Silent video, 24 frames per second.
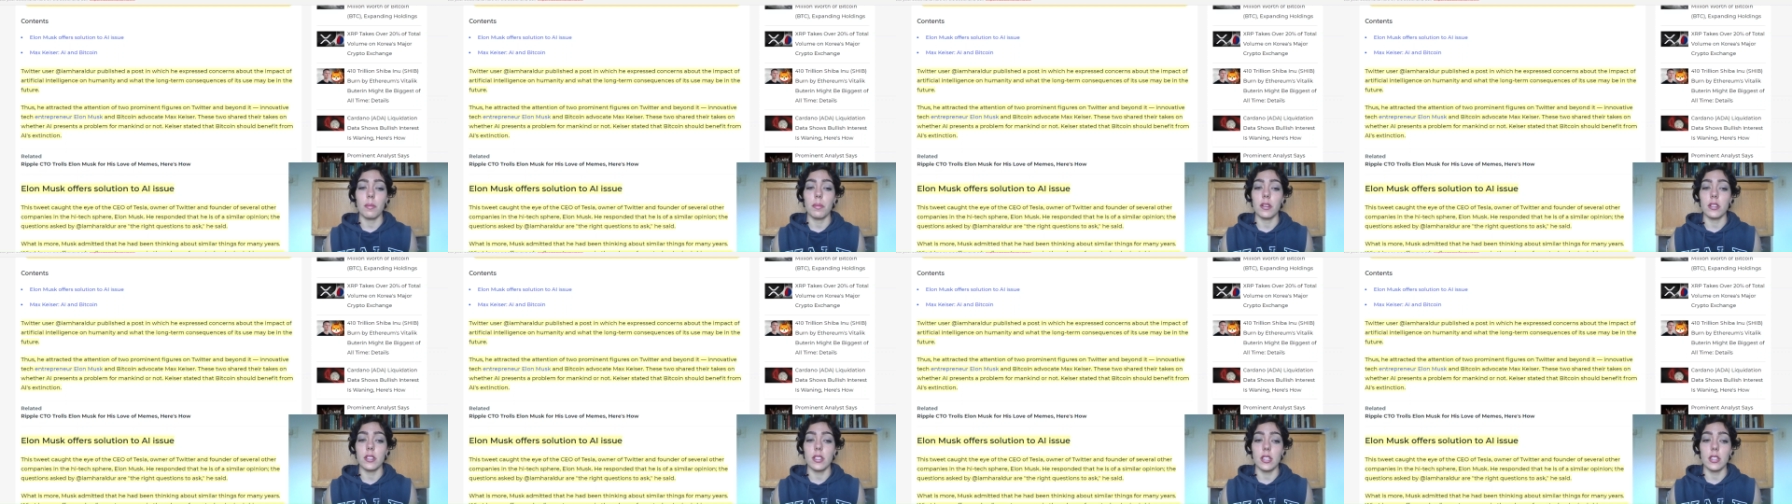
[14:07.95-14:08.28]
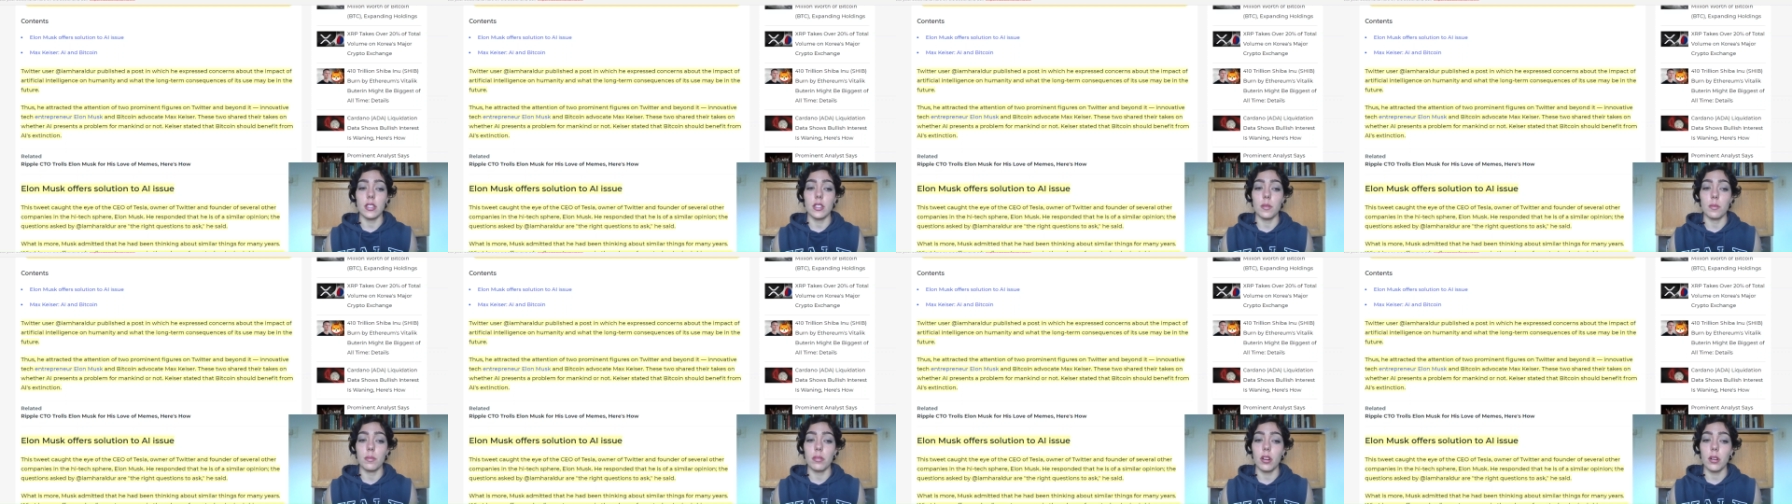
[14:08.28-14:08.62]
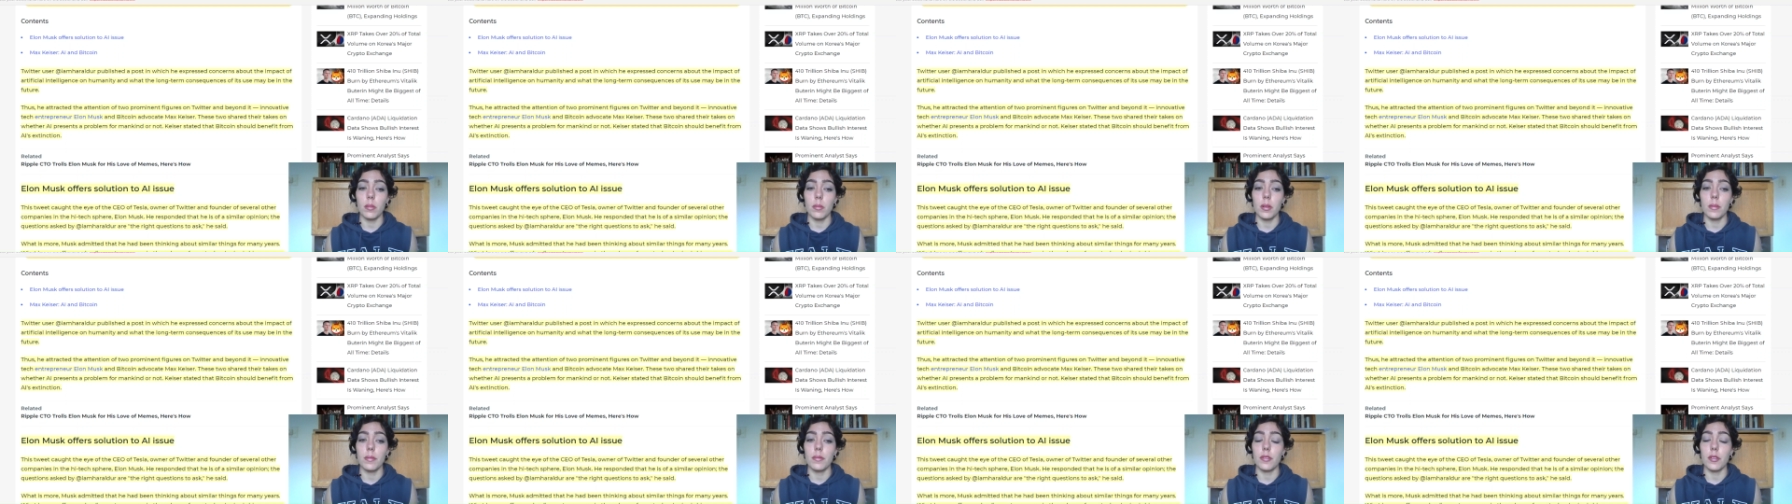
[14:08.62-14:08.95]
presents a
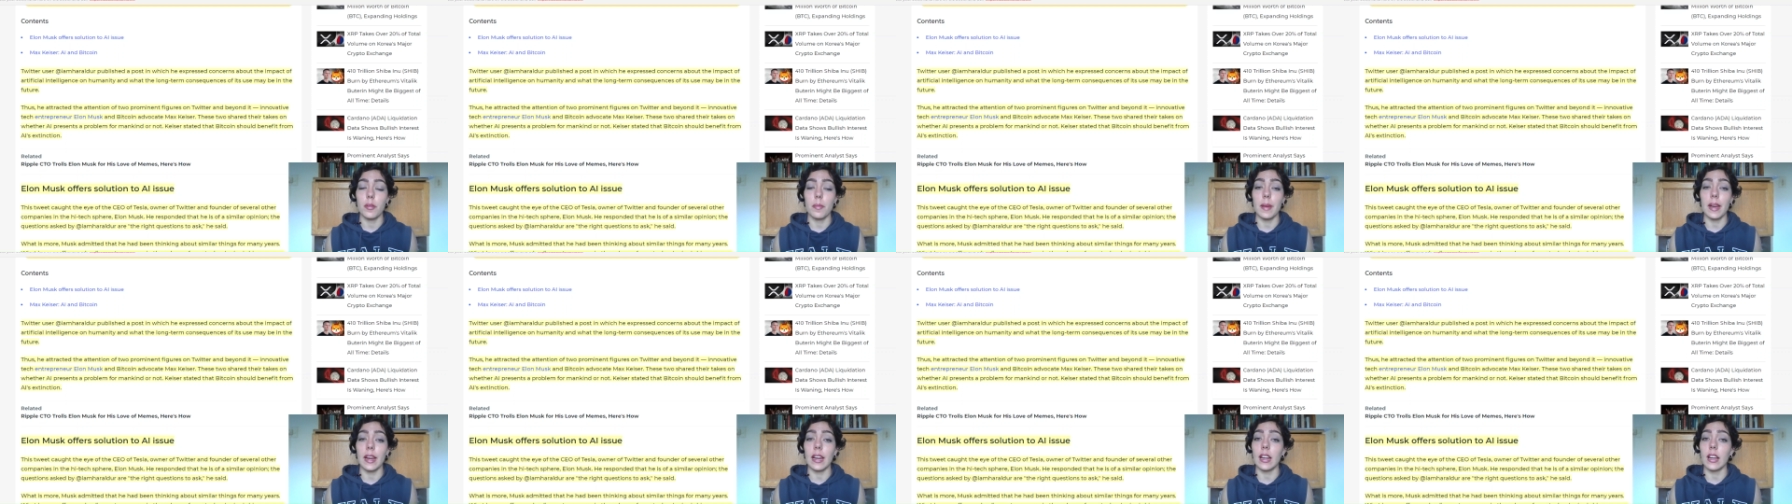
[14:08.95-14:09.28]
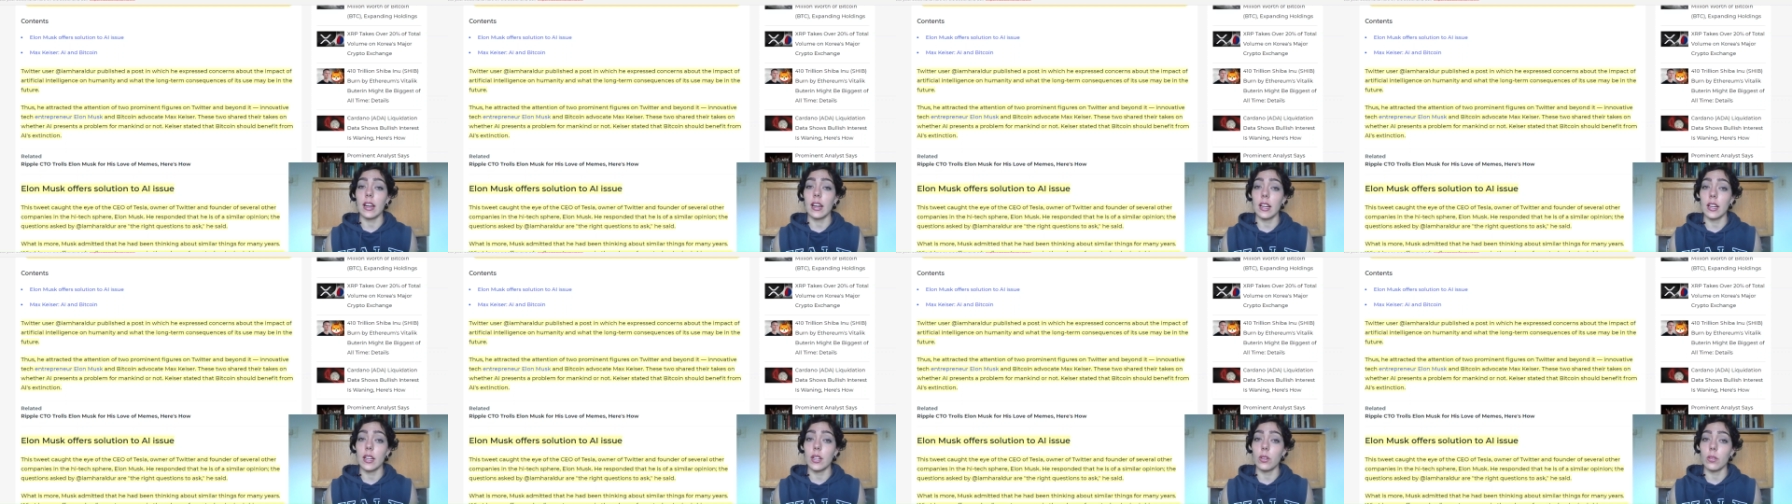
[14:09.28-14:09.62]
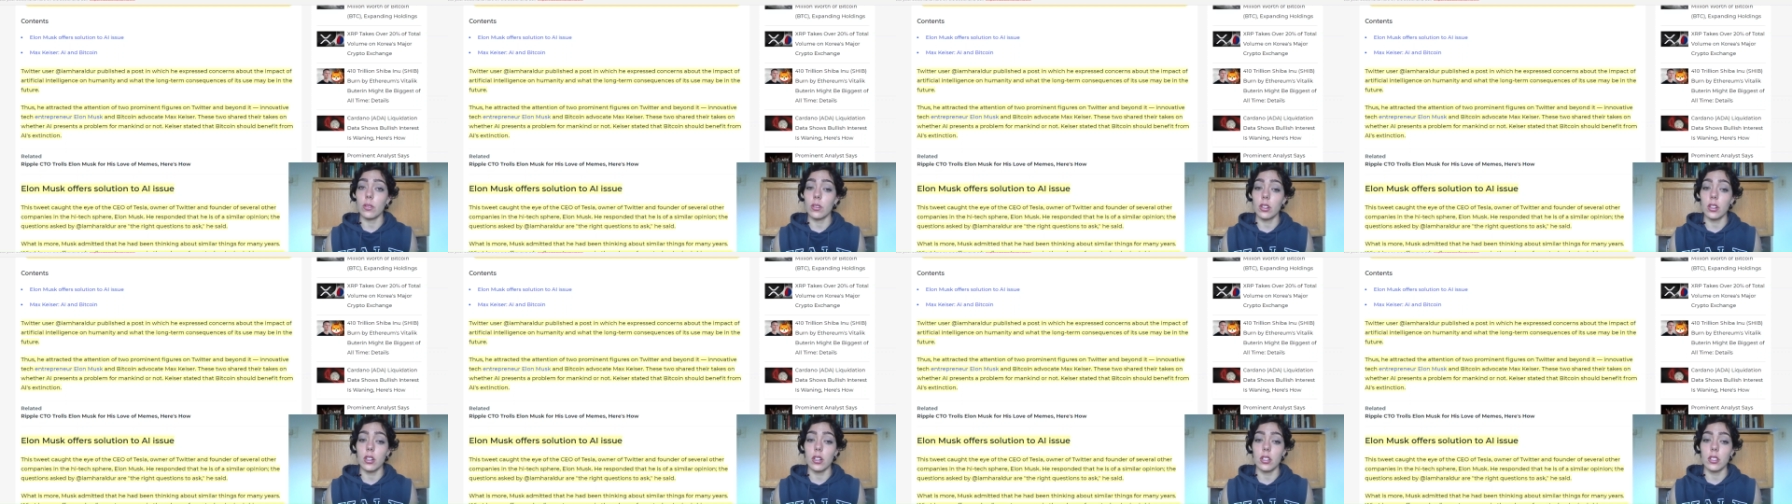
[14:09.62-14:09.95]
problem for mankind or
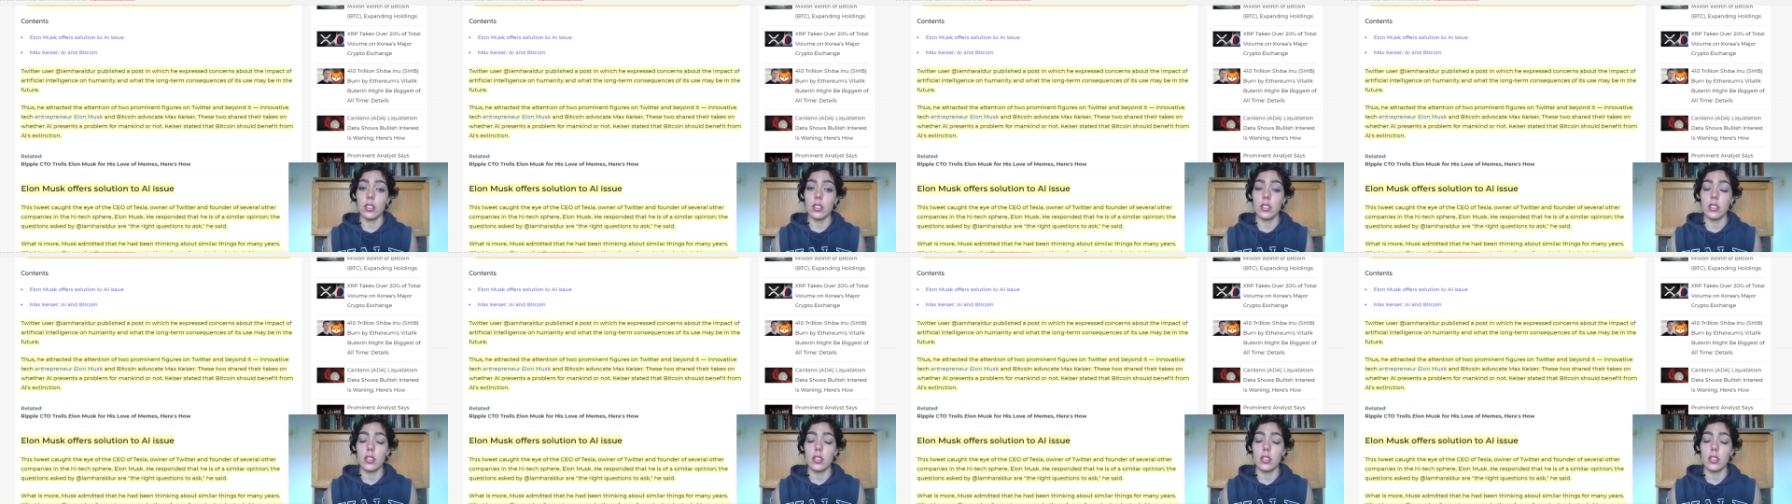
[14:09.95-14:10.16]
not.